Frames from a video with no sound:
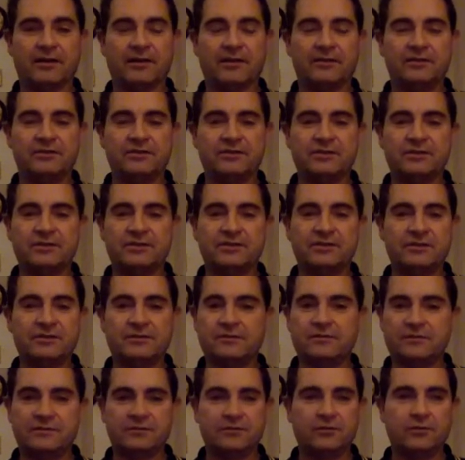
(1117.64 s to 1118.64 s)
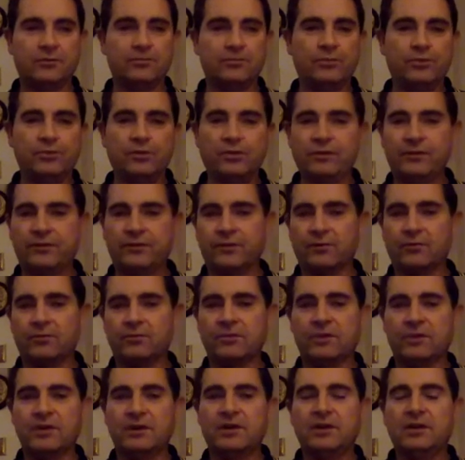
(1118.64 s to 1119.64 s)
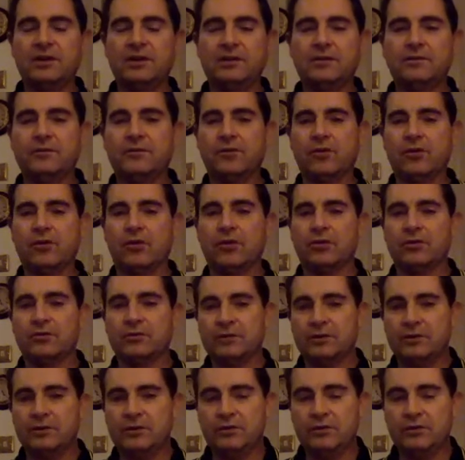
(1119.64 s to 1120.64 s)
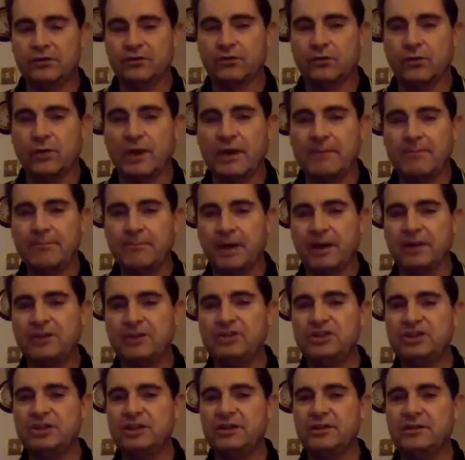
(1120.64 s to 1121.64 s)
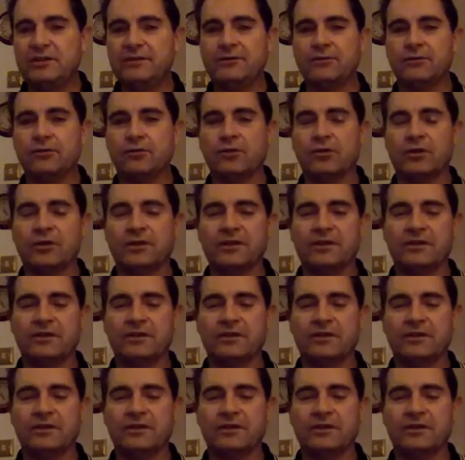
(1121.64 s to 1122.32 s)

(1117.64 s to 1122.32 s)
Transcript: is just so beautiful. You've got, you know, it's quite punchy. You've still got the